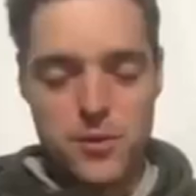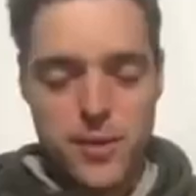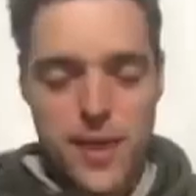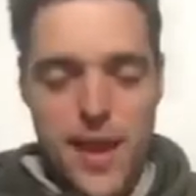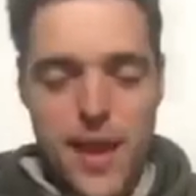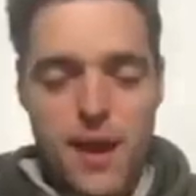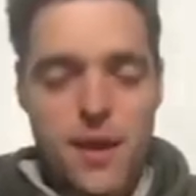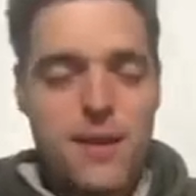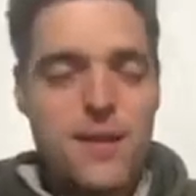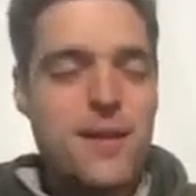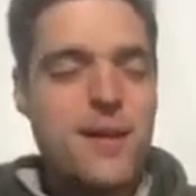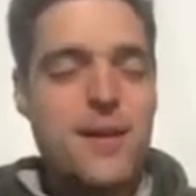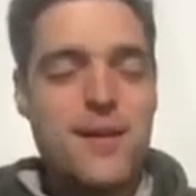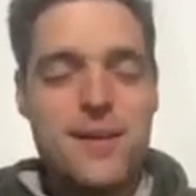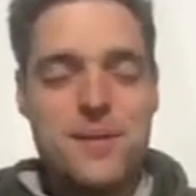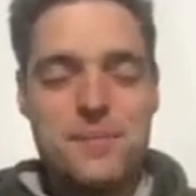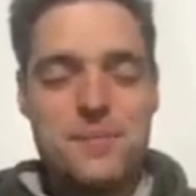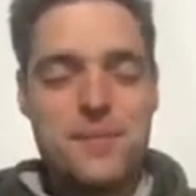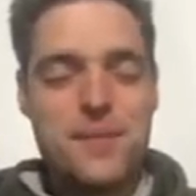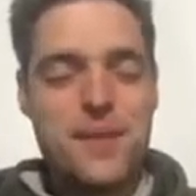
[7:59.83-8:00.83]
can't...
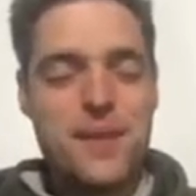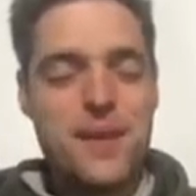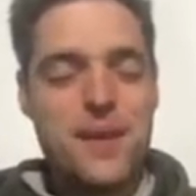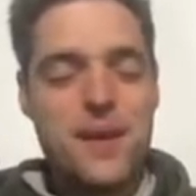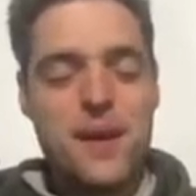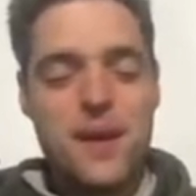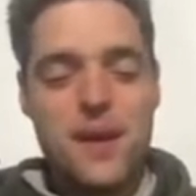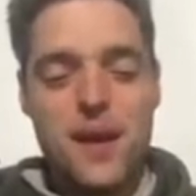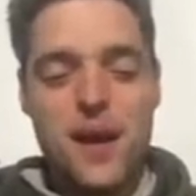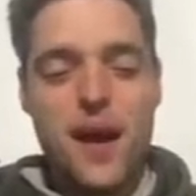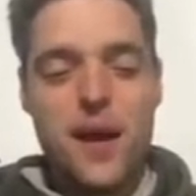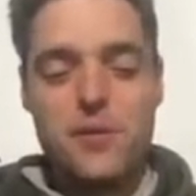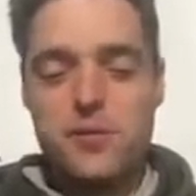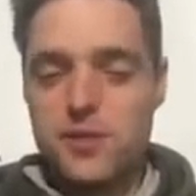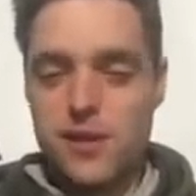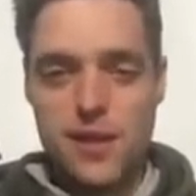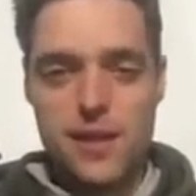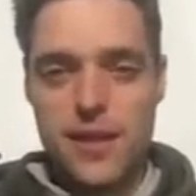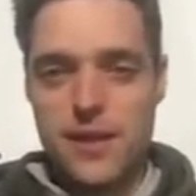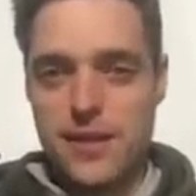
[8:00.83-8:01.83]
I'm just
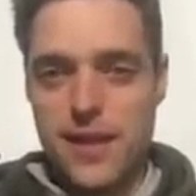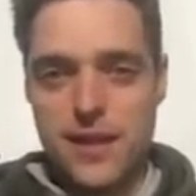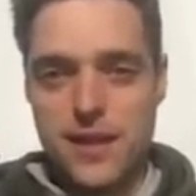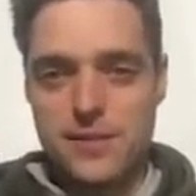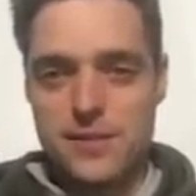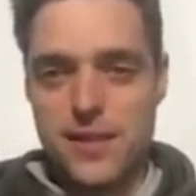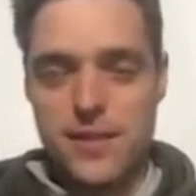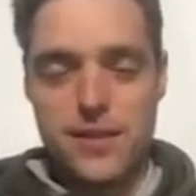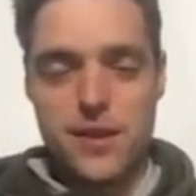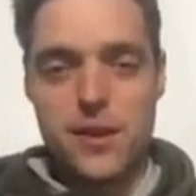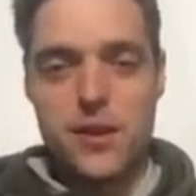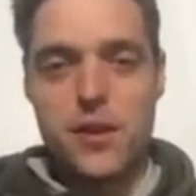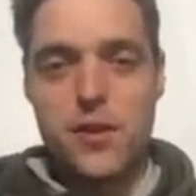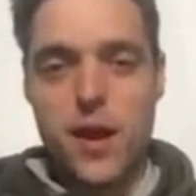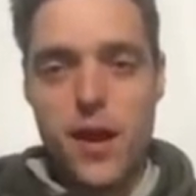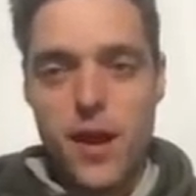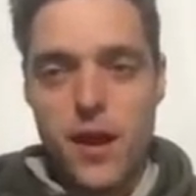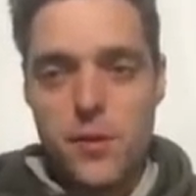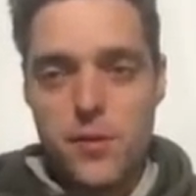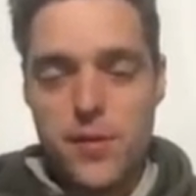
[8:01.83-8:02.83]
going to let that sit there. You,
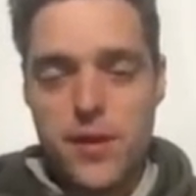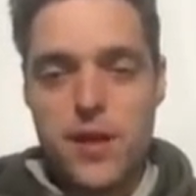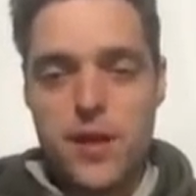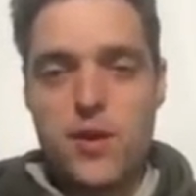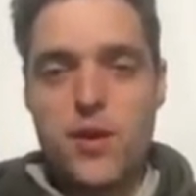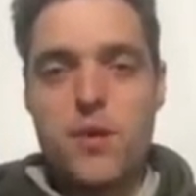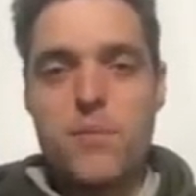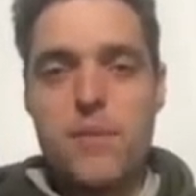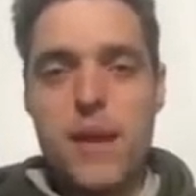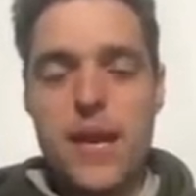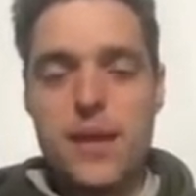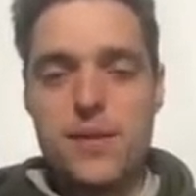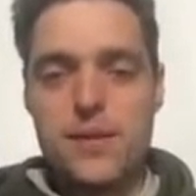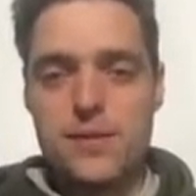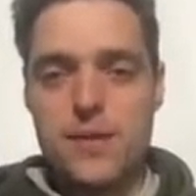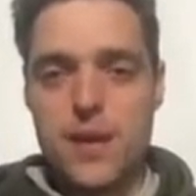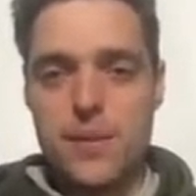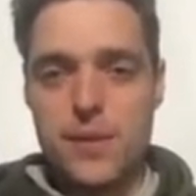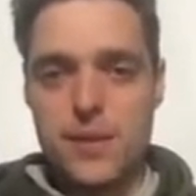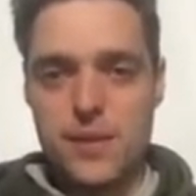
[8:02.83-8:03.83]
I don't think you can make this
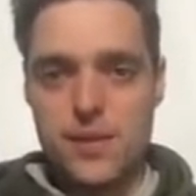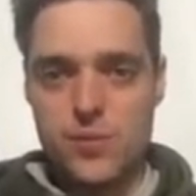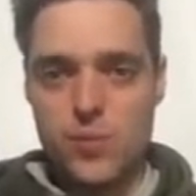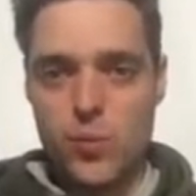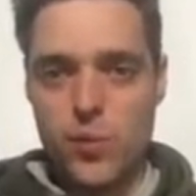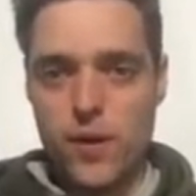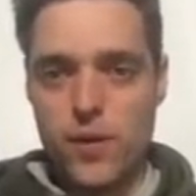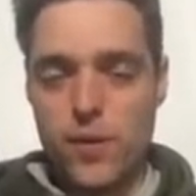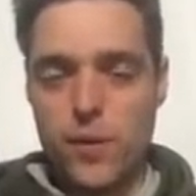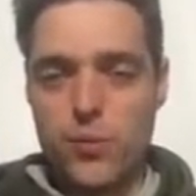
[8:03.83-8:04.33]
up at this point. The